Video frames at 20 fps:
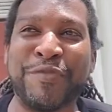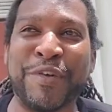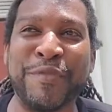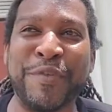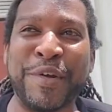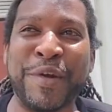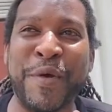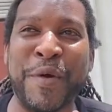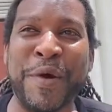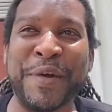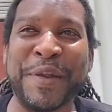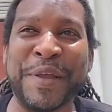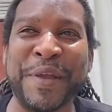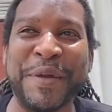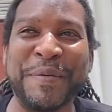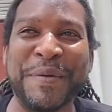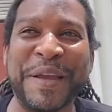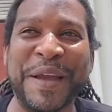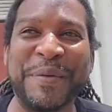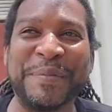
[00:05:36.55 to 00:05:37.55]
I'm recording here,
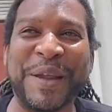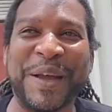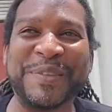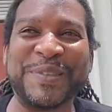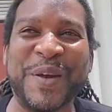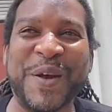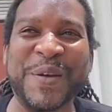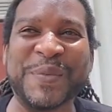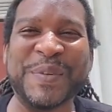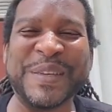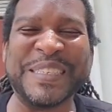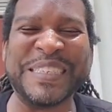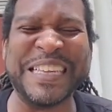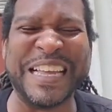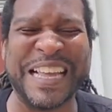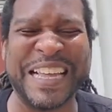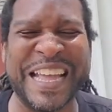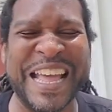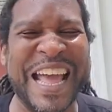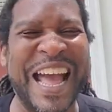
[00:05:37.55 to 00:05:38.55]
man. I'm not talking to myself.
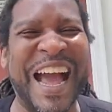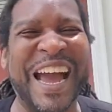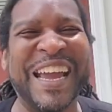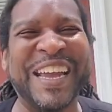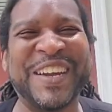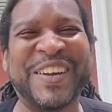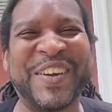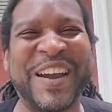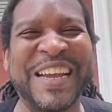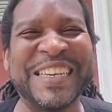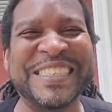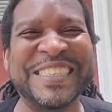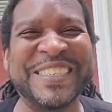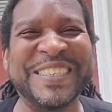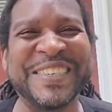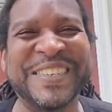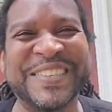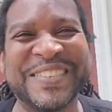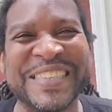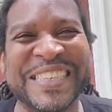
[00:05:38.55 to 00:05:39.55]
I ain't crazy,
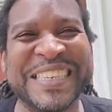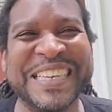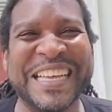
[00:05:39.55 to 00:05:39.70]
dude.